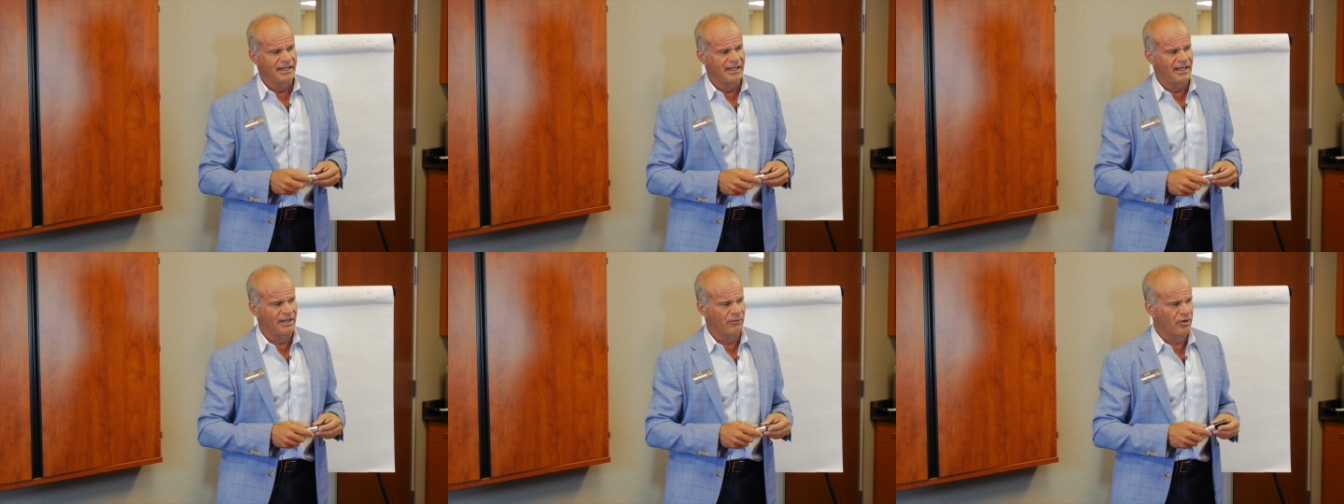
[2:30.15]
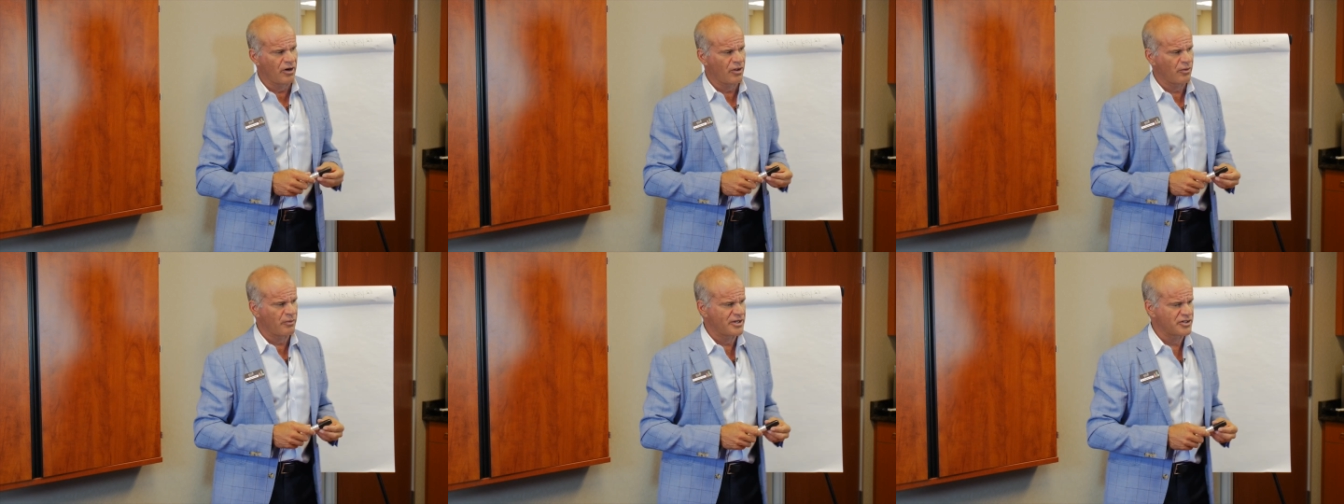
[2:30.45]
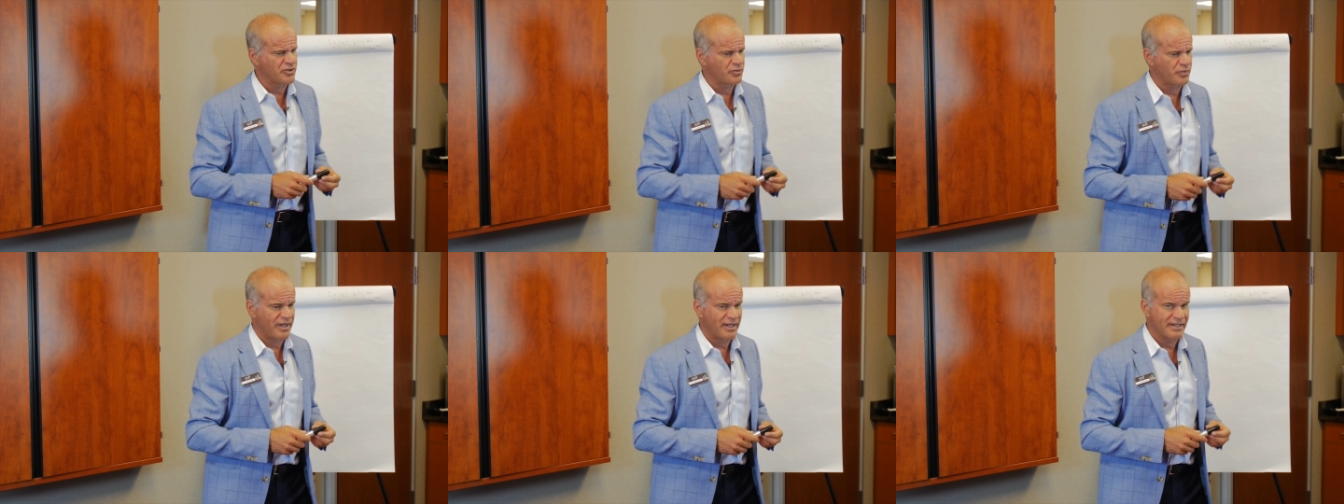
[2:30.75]
And one of the
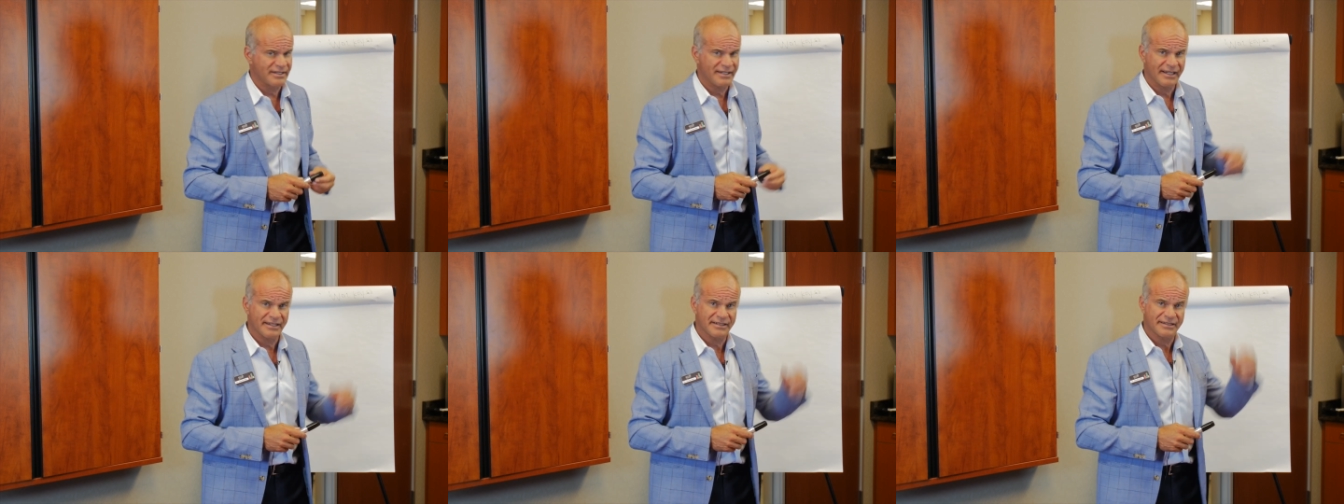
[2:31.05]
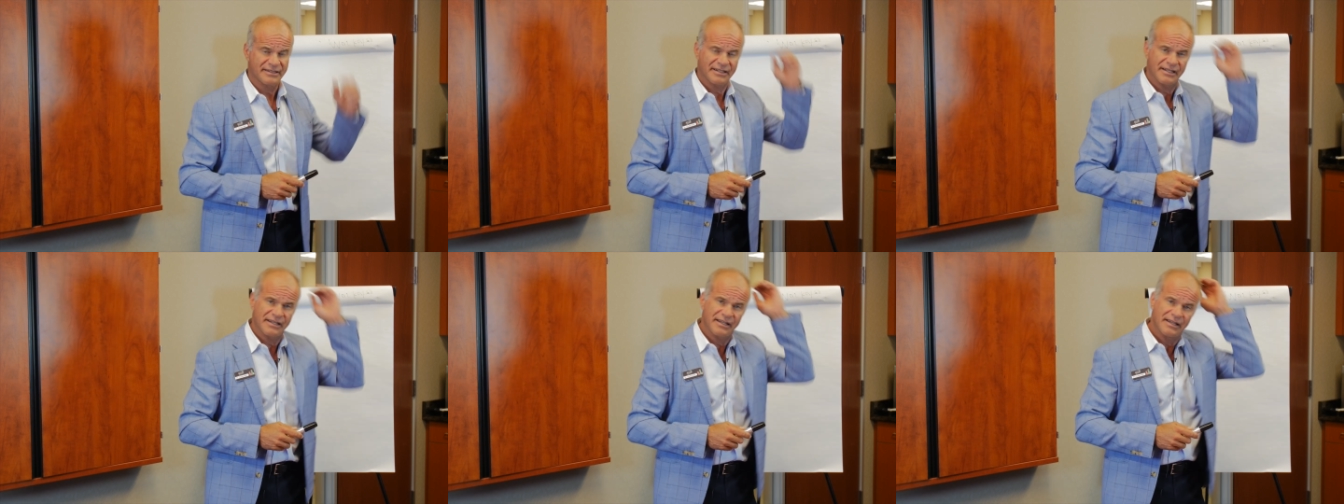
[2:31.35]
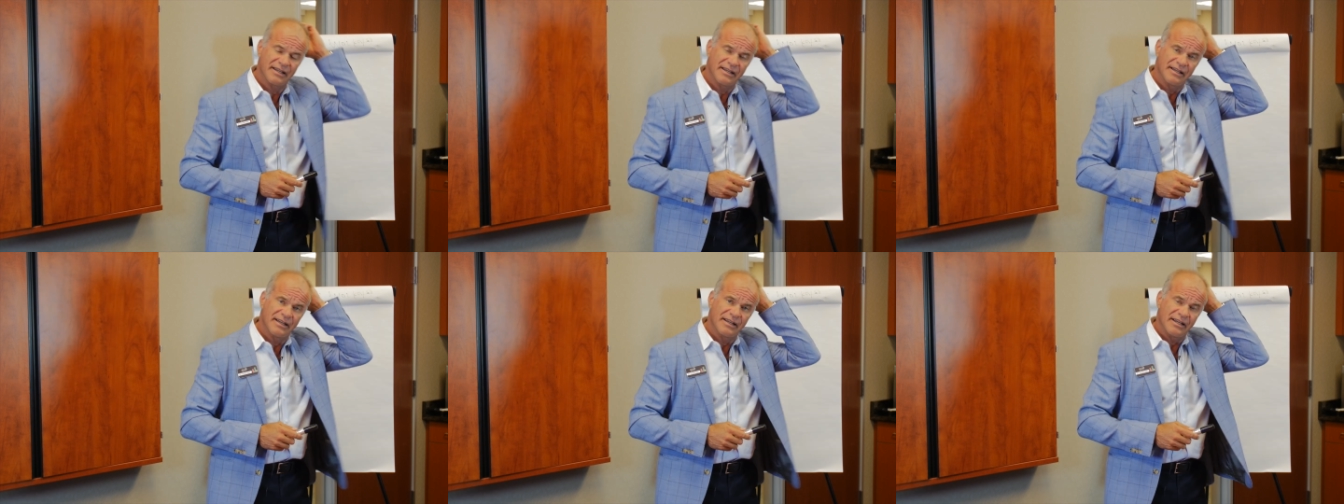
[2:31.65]
reasons we exist
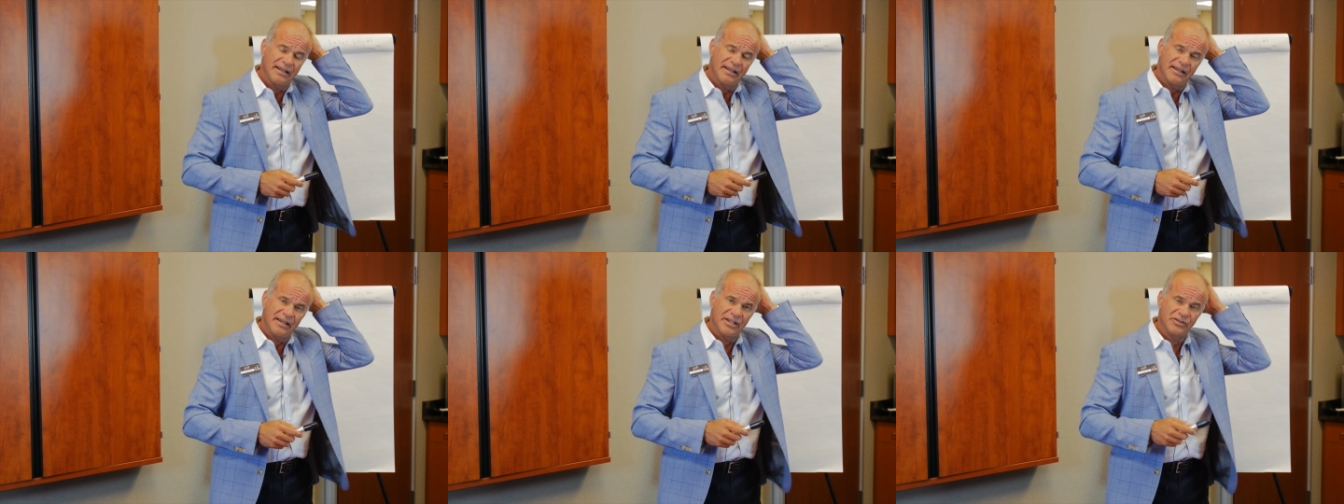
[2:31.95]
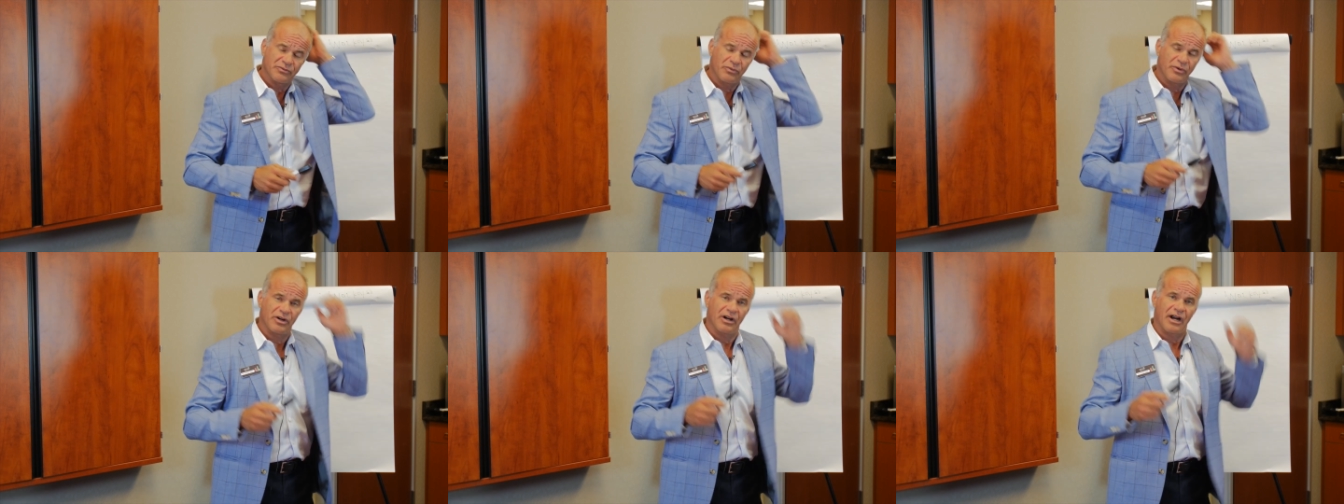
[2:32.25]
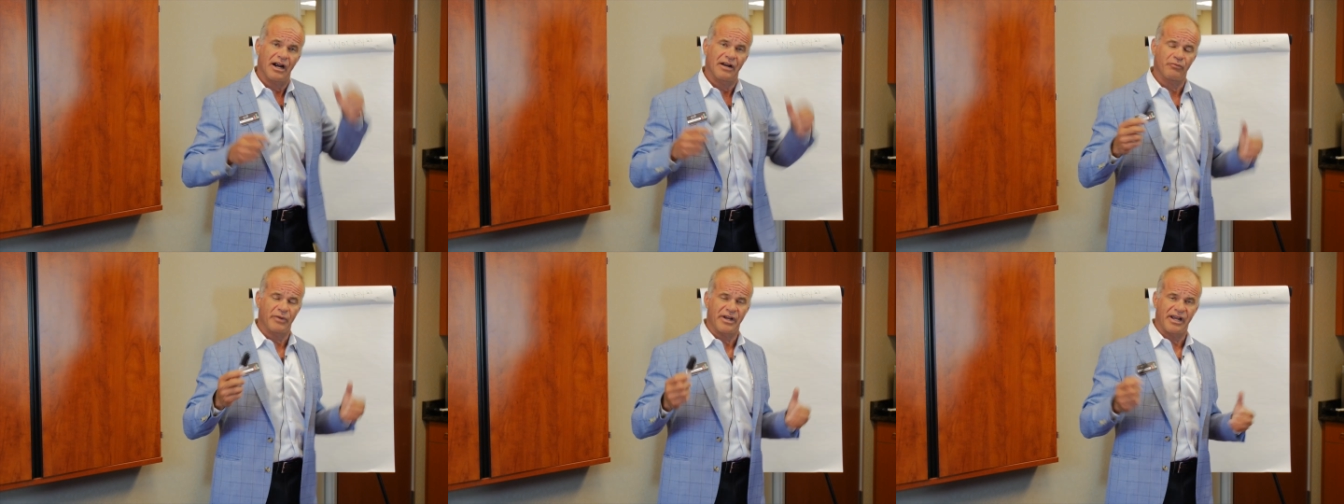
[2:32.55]
is we,
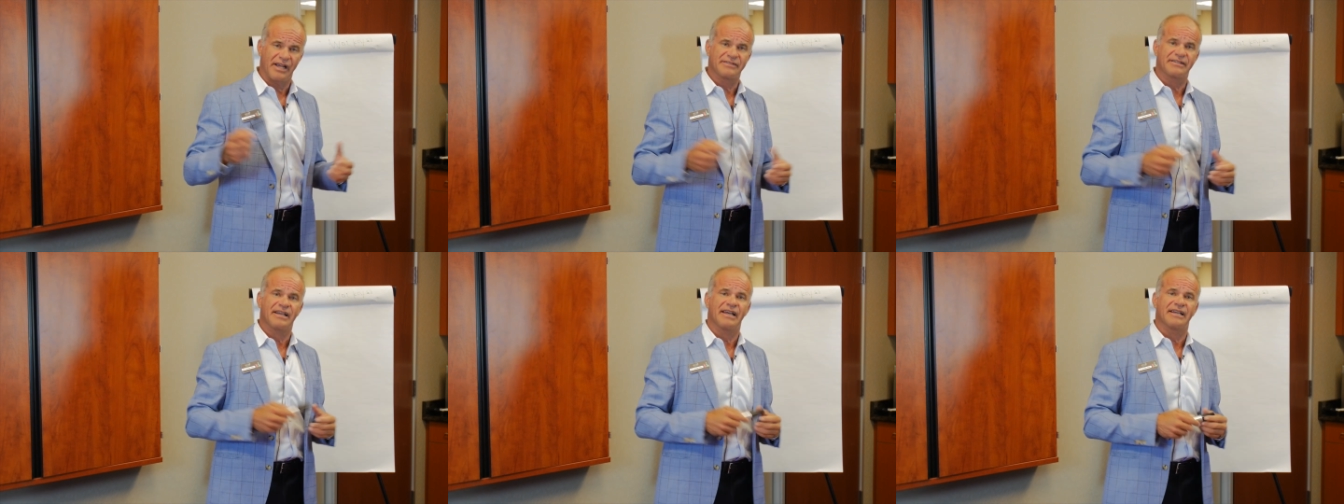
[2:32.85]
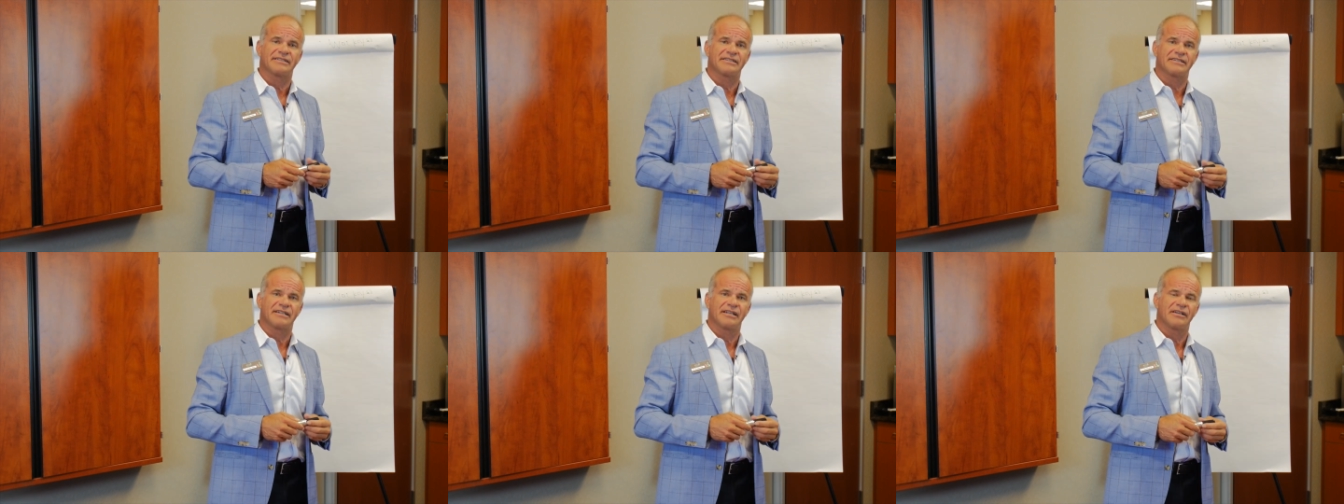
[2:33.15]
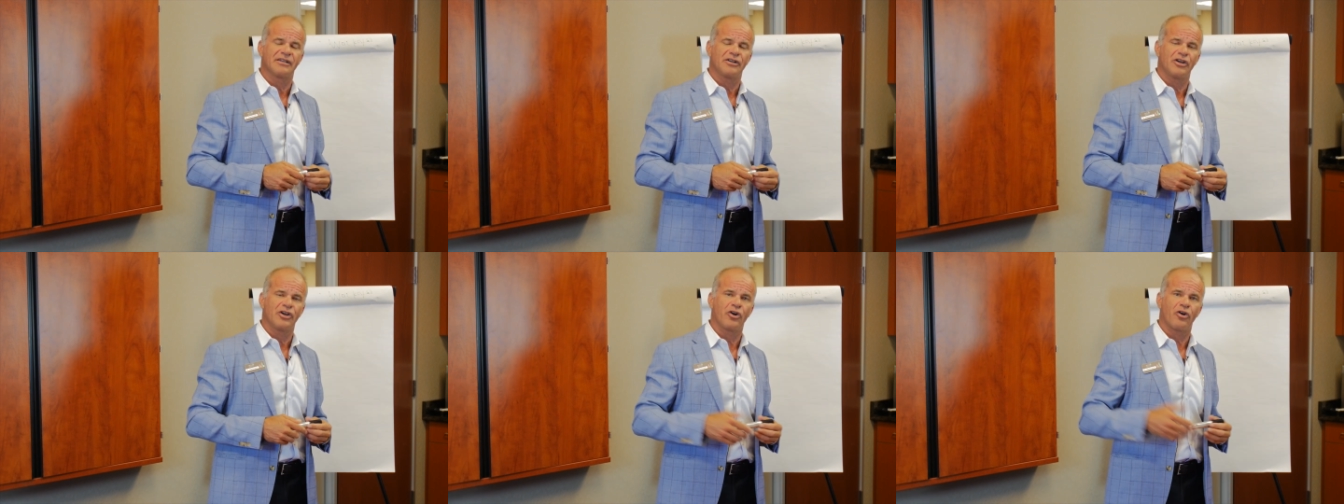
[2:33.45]
we exist
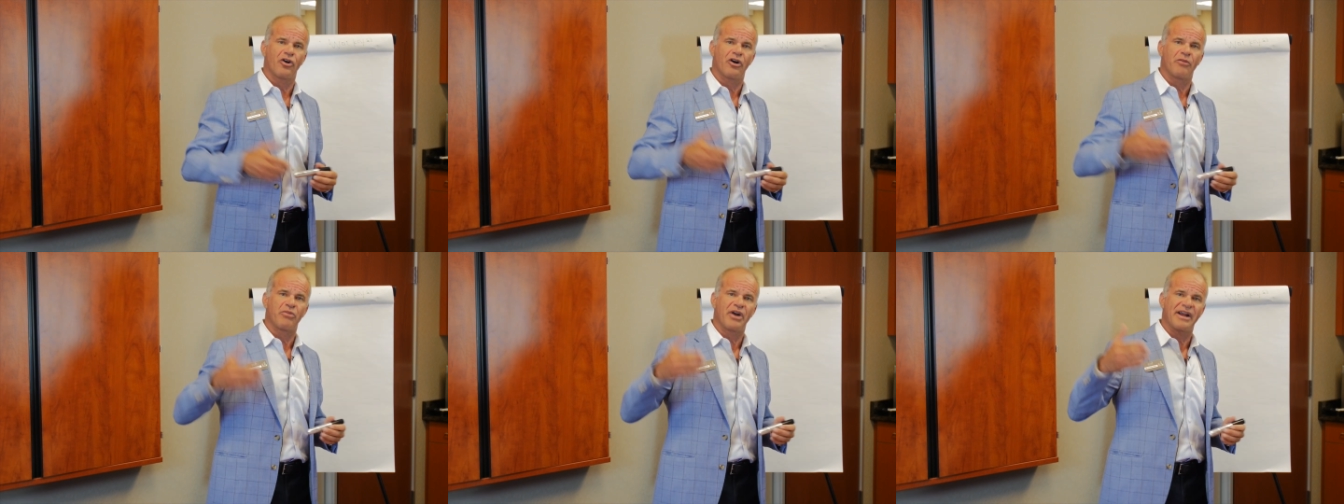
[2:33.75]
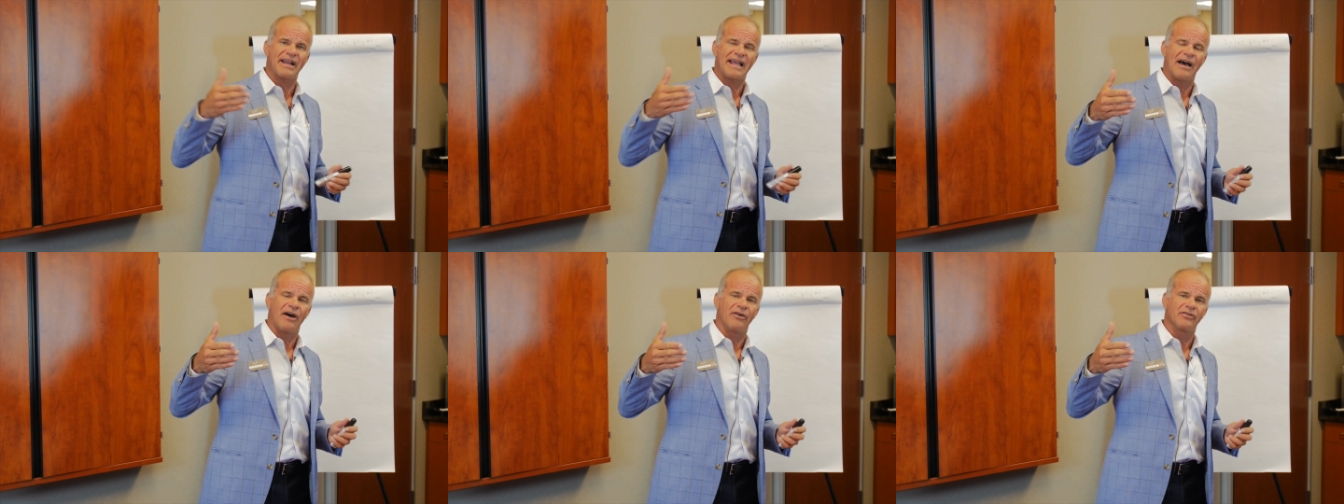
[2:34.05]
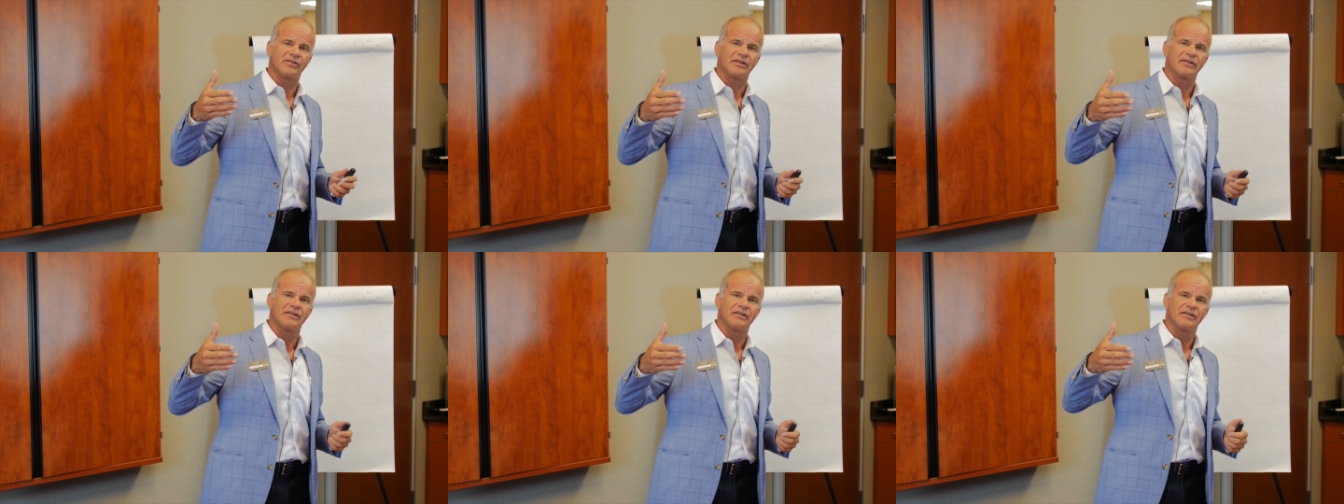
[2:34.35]
in order to bring
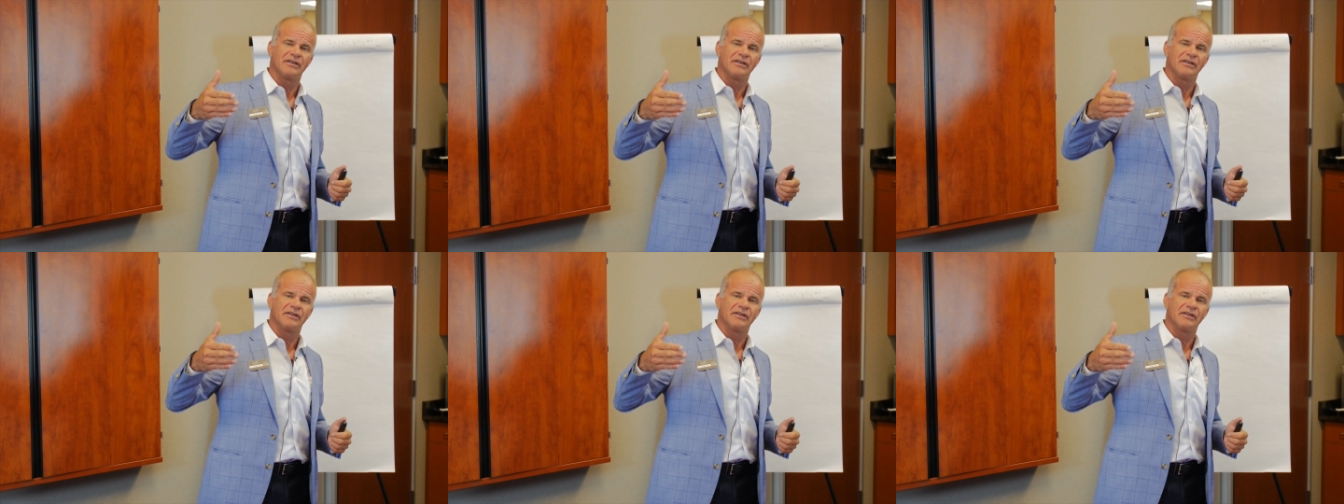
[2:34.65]
out